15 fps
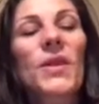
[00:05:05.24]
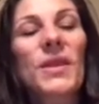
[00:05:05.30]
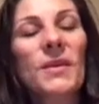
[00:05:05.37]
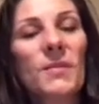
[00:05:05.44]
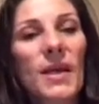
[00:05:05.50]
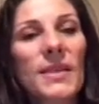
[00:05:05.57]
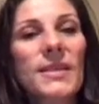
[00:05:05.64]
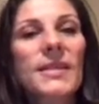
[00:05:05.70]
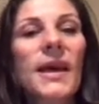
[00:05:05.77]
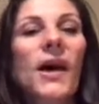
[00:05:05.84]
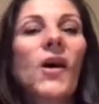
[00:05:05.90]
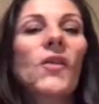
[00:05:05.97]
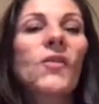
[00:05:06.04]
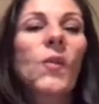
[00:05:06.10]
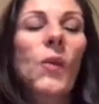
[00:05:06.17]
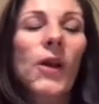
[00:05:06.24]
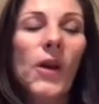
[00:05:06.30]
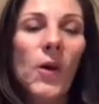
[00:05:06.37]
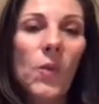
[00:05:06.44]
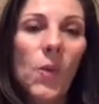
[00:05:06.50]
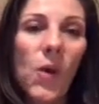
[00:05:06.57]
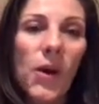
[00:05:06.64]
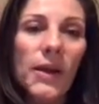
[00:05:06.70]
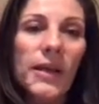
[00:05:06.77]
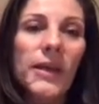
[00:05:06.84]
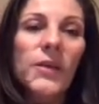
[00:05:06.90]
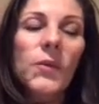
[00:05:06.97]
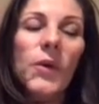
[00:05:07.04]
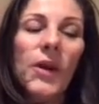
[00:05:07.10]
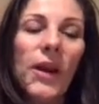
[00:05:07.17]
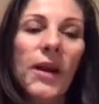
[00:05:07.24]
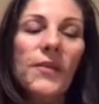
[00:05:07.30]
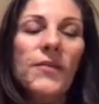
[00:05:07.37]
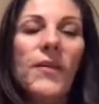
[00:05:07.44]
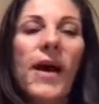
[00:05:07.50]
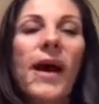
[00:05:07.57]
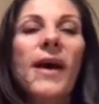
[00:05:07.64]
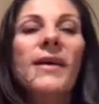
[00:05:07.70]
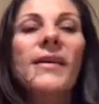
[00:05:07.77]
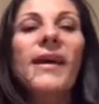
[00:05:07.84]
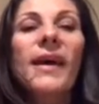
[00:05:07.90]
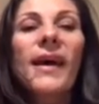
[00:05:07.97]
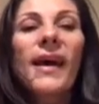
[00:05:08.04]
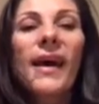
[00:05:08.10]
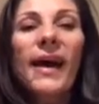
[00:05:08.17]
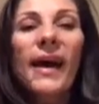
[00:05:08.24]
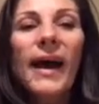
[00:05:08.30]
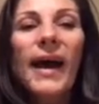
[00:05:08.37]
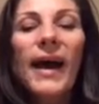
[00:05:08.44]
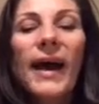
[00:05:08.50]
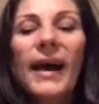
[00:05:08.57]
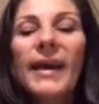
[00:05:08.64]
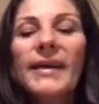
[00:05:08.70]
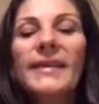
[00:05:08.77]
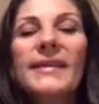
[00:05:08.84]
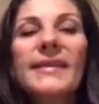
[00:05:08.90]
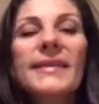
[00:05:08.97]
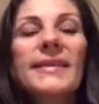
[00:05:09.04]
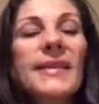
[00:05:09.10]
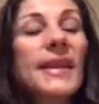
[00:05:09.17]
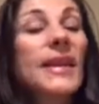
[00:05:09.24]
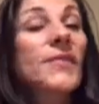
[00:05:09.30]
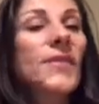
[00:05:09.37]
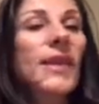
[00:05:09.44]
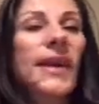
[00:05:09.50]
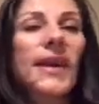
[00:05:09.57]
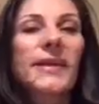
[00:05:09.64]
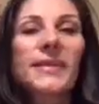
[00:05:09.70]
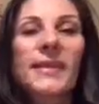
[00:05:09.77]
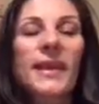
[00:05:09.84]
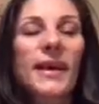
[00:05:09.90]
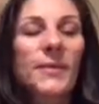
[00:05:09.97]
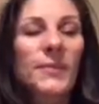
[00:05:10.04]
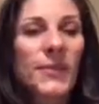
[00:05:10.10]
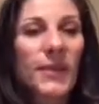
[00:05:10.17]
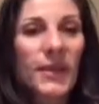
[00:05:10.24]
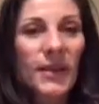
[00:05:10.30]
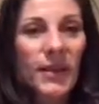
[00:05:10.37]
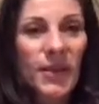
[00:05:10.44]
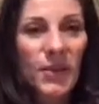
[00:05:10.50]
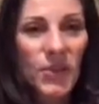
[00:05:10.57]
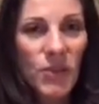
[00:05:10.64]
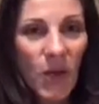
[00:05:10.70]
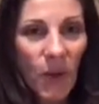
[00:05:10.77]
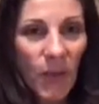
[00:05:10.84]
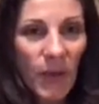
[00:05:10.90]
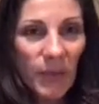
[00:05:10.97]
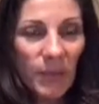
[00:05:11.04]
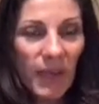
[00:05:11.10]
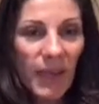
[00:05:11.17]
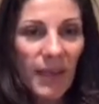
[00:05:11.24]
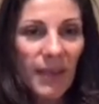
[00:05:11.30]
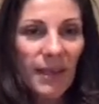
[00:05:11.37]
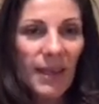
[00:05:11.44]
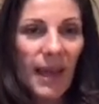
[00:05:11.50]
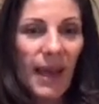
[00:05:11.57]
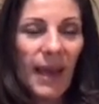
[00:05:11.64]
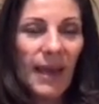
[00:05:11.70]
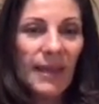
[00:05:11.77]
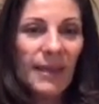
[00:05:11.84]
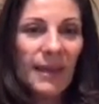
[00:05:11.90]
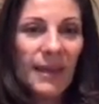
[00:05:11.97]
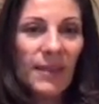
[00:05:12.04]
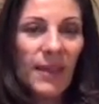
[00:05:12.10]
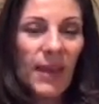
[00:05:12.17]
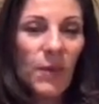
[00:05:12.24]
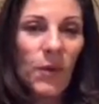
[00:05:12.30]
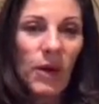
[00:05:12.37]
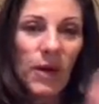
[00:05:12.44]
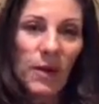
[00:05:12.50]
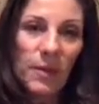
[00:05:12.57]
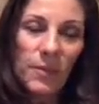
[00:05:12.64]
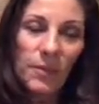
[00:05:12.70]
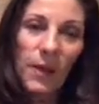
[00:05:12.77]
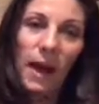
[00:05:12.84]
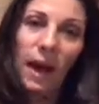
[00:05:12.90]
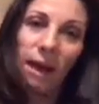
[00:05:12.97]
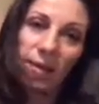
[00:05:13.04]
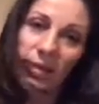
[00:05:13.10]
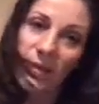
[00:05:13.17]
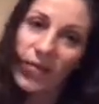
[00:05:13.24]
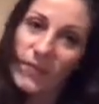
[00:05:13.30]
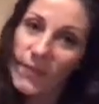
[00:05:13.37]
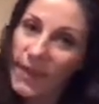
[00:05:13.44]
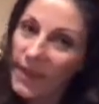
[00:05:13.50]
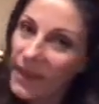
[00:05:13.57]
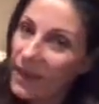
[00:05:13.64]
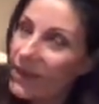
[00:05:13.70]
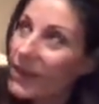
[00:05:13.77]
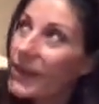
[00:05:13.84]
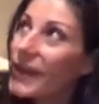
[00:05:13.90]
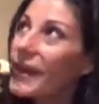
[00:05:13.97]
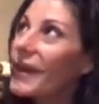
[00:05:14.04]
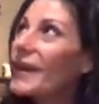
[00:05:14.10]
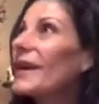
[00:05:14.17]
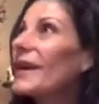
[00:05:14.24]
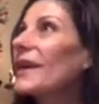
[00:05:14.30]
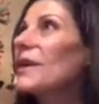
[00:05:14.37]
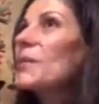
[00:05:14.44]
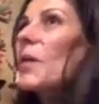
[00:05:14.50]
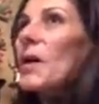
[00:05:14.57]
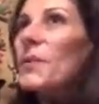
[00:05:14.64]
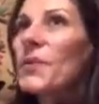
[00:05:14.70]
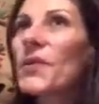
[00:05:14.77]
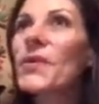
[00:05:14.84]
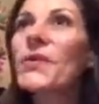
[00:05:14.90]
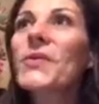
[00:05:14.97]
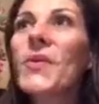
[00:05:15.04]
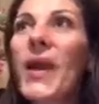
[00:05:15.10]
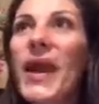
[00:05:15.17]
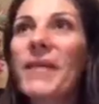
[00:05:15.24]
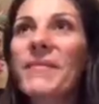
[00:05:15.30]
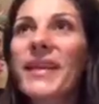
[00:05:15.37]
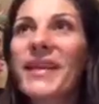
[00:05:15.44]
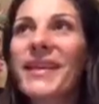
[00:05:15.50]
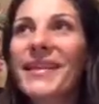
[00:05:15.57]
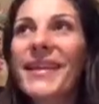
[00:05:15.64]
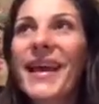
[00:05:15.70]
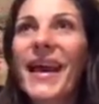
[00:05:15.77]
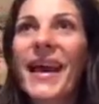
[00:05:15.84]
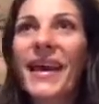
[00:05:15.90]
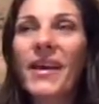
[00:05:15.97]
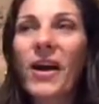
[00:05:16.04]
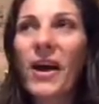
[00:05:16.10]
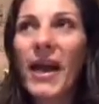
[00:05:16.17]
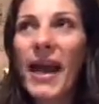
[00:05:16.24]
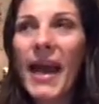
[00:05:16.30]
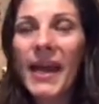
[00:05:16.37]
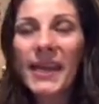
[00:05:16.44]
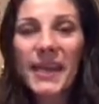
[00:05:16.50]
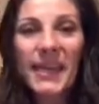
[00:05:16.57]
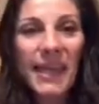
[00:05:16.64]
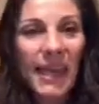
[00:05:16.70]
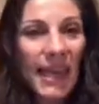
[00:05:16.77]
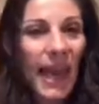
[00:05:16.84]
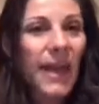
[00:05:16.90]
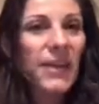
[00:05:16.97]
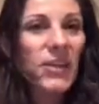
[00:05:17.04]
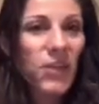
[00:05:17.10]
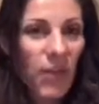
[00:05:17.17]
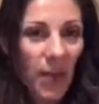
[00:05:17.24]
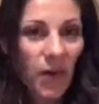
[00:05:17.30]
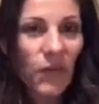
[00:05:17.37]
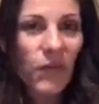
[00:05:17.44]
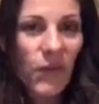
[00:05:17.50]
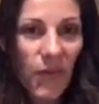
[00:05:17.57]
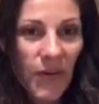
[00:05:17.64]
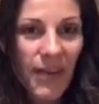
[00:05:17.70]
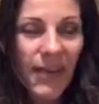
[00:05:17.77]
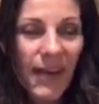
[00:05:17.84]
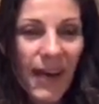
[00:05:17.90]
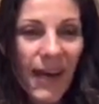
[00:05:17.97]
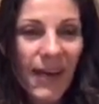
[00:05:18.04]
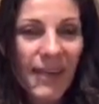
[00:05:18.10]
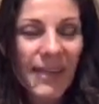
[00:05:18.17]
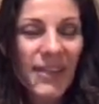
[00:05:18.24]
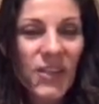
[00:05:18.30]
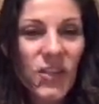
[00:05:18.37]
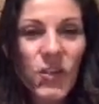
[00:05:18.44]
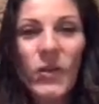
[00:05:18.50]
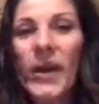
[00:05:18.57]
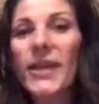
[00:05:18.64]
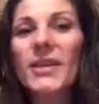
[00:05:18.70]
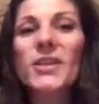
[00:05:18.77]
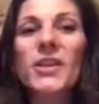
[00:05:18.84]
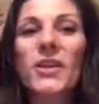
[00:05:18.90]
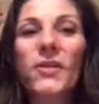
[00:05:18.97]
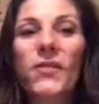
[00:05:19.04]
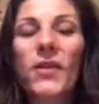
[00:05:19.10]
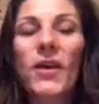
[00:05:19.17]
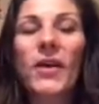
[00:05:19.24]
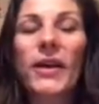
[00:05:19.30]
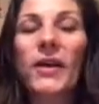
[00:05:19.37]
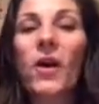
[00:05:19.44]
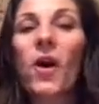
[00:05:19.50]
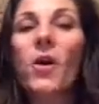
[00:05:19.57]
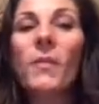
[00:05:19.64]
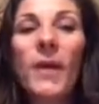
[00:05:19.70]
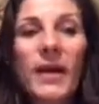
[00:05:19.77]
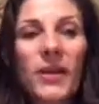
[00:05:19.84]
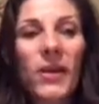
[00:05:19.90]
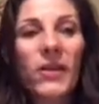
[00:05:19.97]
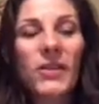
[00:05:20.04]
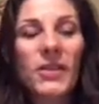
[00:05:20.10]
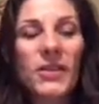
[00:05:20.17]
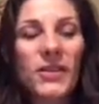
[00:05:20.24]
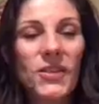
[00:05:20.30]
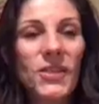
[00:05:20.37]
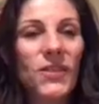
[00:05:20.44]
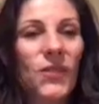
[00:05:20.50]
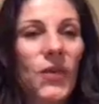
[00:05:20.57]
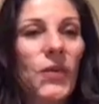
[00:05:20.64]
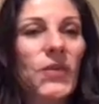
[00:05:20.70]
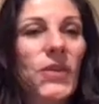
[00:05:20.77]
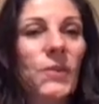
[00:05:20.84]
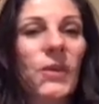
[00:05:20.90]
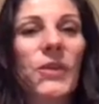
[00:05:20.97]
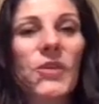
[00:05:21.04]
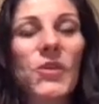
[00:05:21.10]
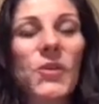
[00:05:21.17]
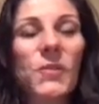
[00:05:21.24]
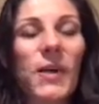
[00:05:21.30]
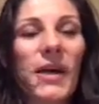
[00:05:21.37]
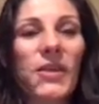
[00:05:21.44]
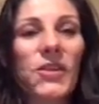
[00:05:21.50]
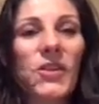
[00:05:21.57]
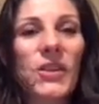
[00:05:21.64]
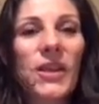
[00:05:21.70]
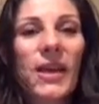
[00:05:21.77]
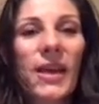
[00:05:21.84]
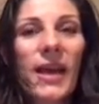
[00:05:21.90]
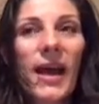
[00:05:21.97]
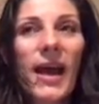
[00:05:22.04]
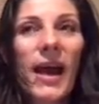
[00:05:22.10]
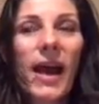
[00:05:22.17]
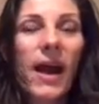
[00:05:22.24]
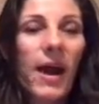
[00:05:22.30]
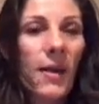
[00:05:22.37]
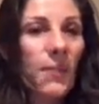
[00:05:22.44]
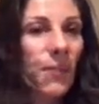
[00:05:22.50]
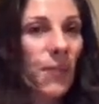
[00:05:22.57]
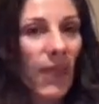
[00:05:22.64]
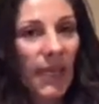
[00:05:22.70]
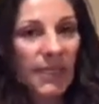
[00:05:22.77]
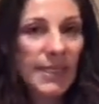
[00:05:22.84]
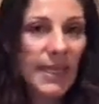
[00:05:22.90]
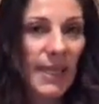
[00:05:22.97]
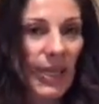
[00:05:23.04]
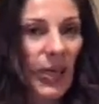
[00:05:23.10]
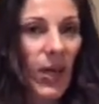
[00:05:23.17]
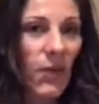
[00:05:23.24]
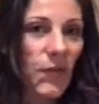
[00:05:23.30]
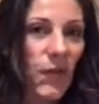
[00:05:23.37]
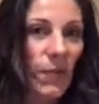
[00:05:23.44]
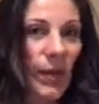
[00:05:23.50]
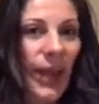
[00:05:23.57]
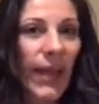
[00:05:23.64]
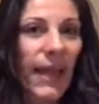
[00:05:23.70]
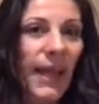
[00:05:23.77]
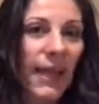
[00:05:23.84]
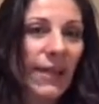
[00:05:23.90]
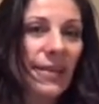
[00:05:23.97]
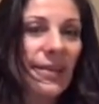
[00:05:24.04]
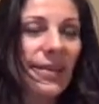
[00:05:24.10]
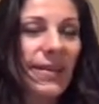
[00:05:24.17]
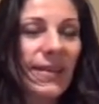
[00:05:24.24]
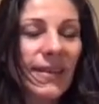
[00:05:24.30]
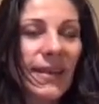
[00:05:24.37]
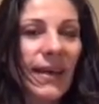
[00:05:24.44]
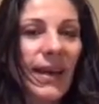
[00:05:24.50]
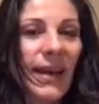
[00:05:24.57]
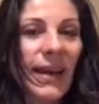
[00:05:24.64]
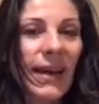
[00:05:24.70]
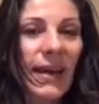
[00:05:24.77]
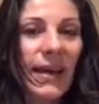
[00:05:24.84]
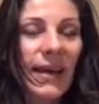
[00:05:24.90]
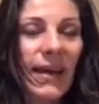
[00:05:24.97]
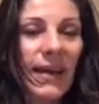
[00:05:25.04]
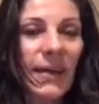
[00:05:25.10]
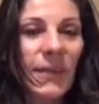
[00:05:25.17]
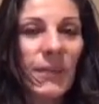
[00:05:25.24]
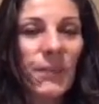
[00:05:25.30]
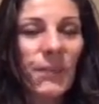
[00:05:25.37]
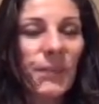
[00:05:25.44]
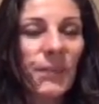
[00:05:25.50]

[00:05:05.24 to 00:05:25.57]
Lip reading: within myself, what I wanted, what I felt. And this evening ended up showing me that there were parts of me in my programming that I had a get out of jail free card and a strategy of going, oh my gosh, this just feels a bit too much, ticking over in my head, a